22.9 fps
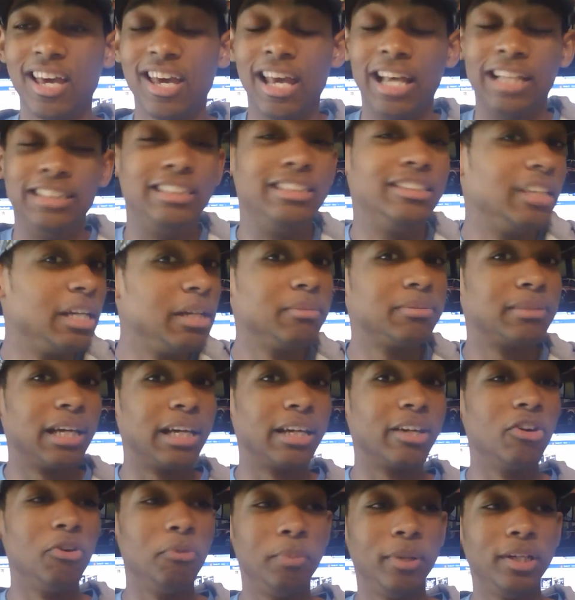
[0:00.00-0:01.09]
it seems
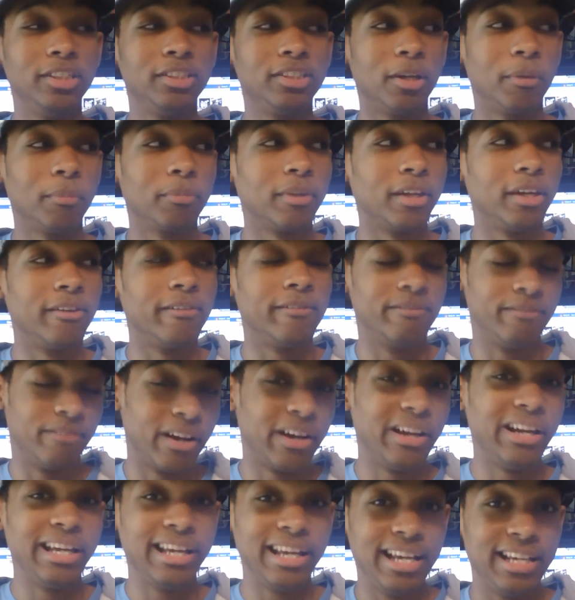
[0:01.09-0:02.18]
like it would be something
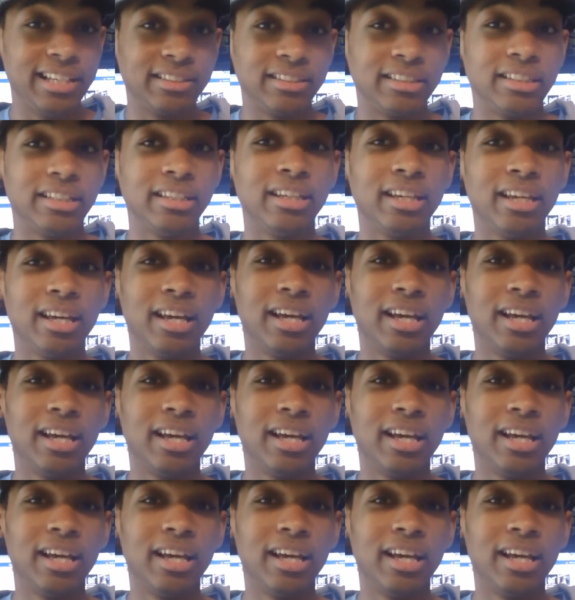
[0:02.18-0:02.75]
very easy